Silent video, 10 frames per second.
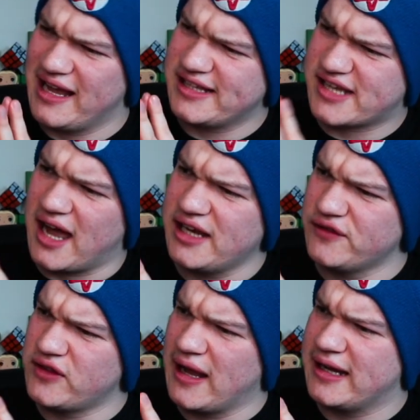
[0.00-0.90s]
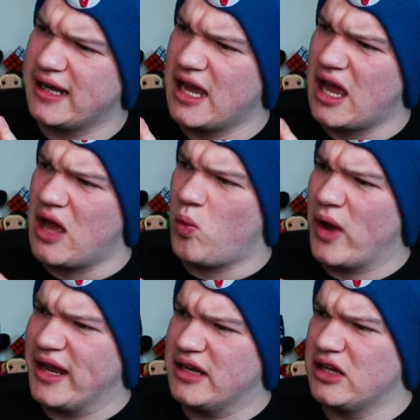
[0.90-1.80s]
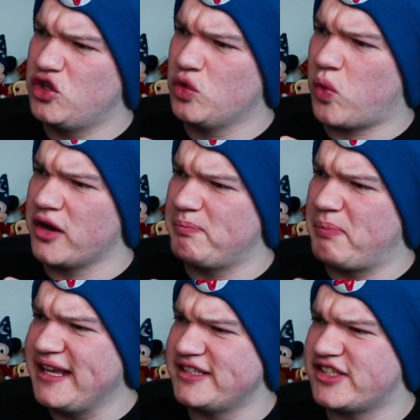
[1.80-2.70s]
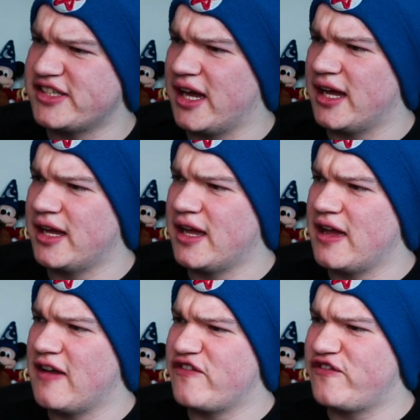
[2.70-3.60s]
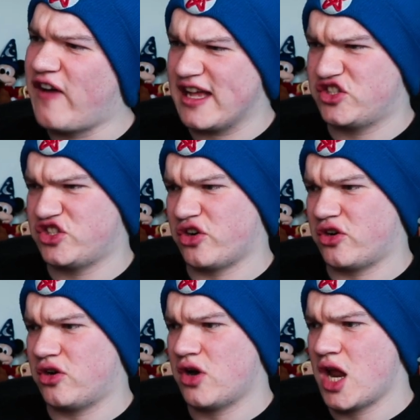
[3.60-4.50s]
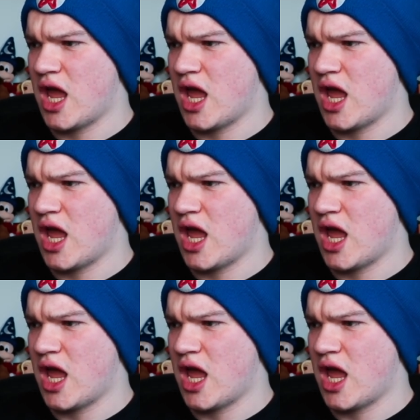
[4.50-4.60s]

It's kind of like when you want a pizza faster,